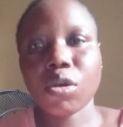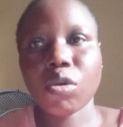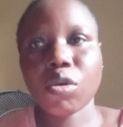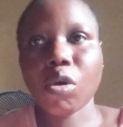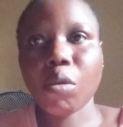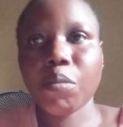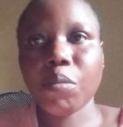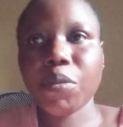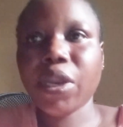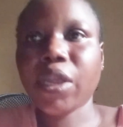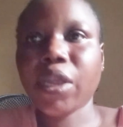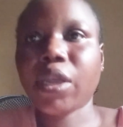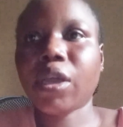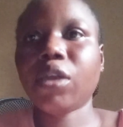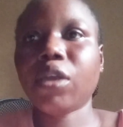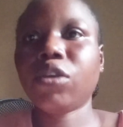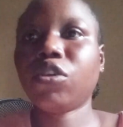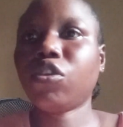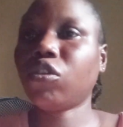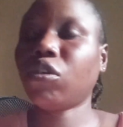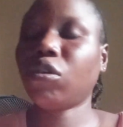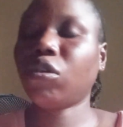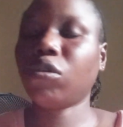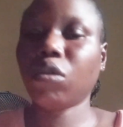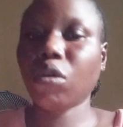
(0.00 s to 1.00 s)

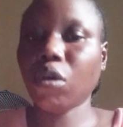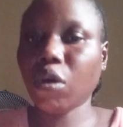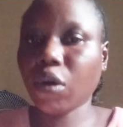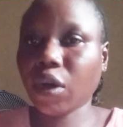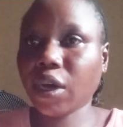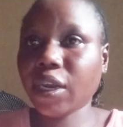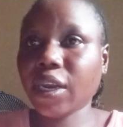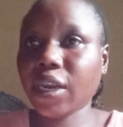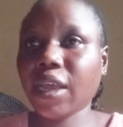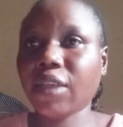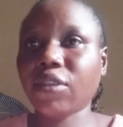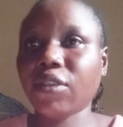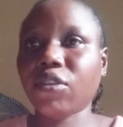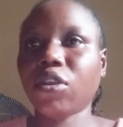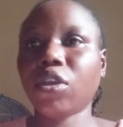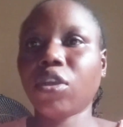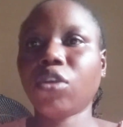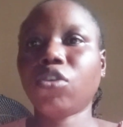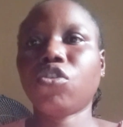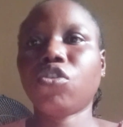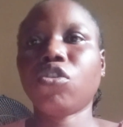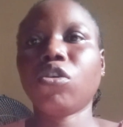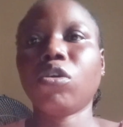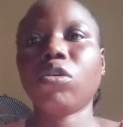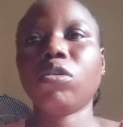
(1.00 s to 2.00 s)
communication,
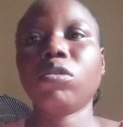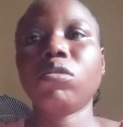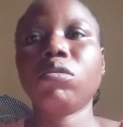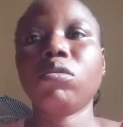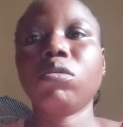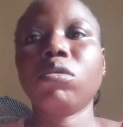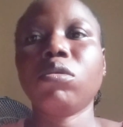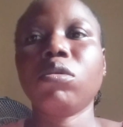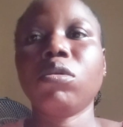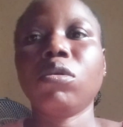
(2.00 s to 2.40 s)
organization,